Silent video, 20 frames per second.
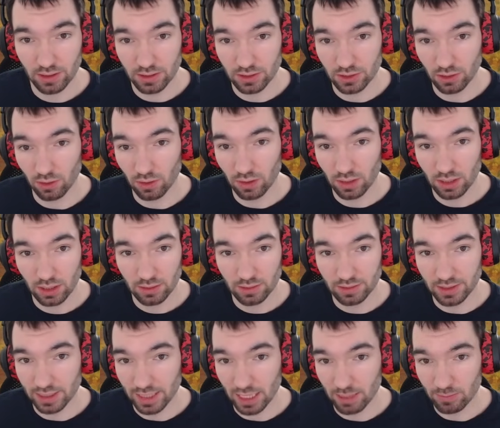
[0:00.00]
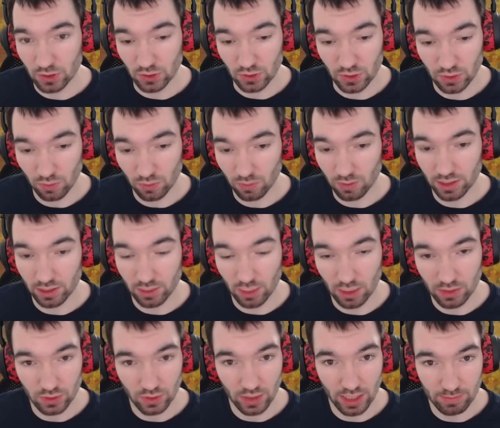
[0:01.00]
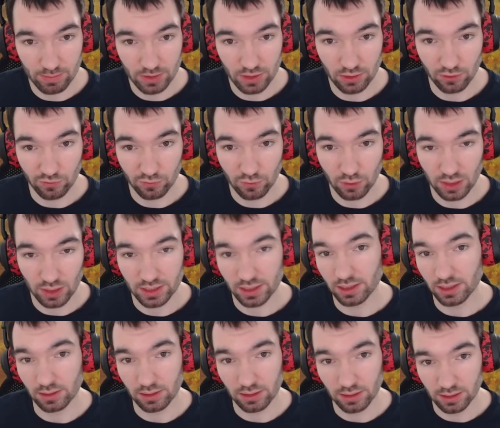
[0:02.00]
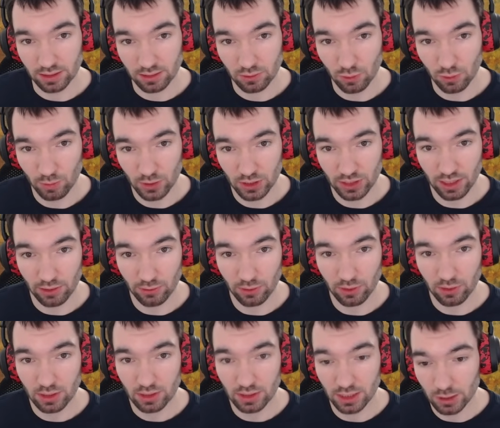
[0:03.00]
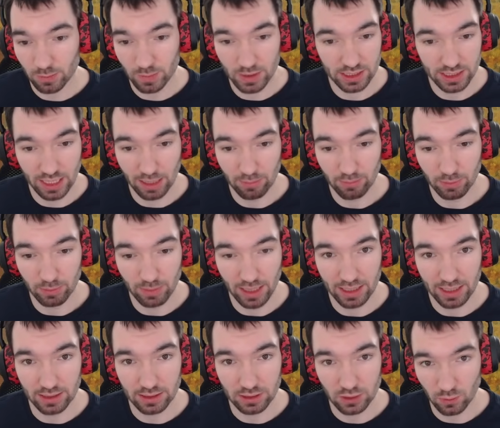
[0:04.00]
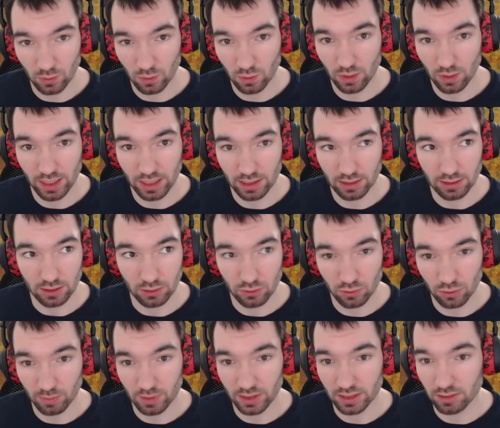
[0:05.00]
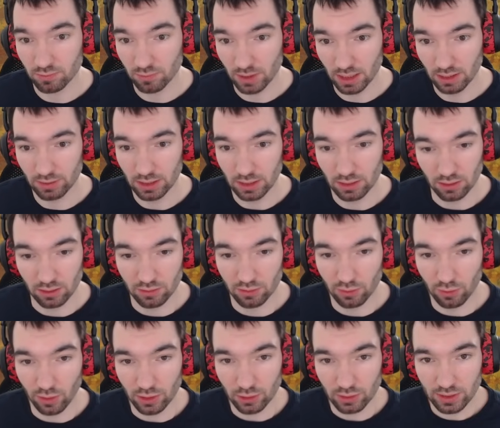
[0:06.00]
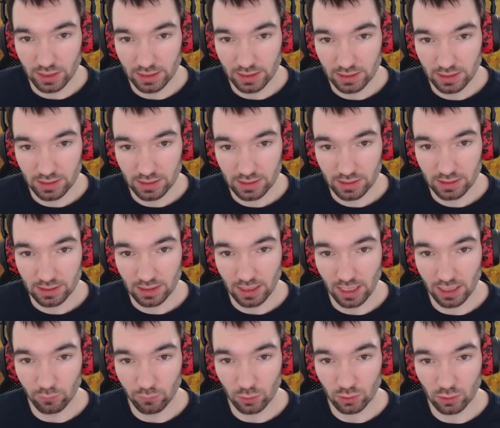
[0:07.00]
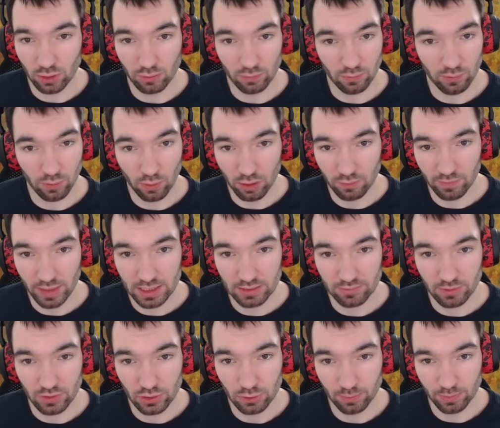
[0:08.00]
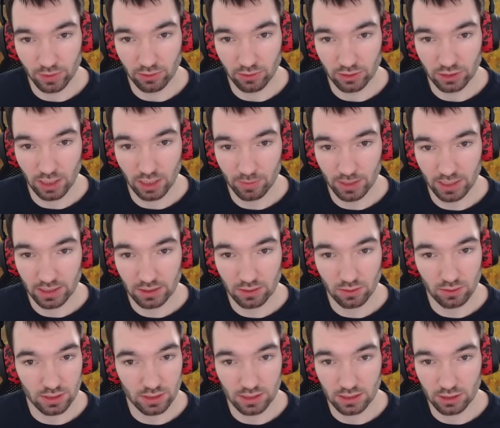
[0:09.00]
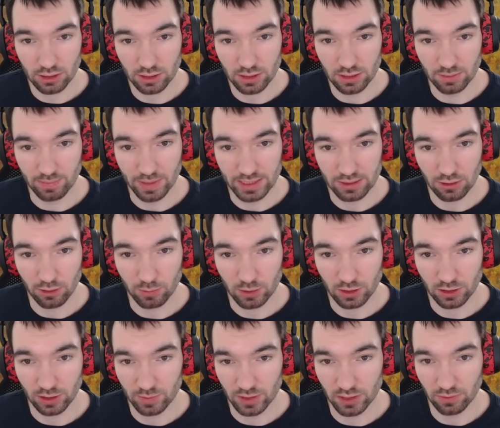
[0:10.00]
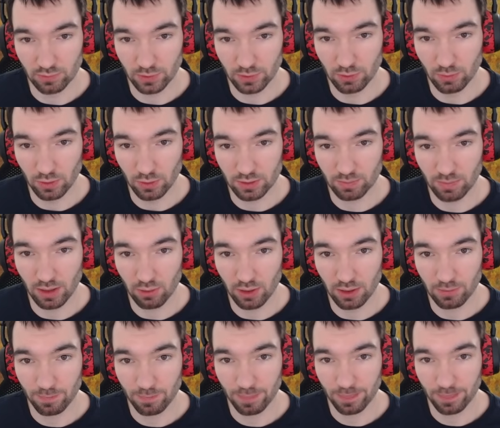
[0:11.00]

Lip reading: So that helps you solo. It also helps you, of course, in this group scenario. This build can be played solo and in a group. It's really, really good. For utilities, I would go always with Superior Sharpening Stones. It's just the best option, gives you the most power.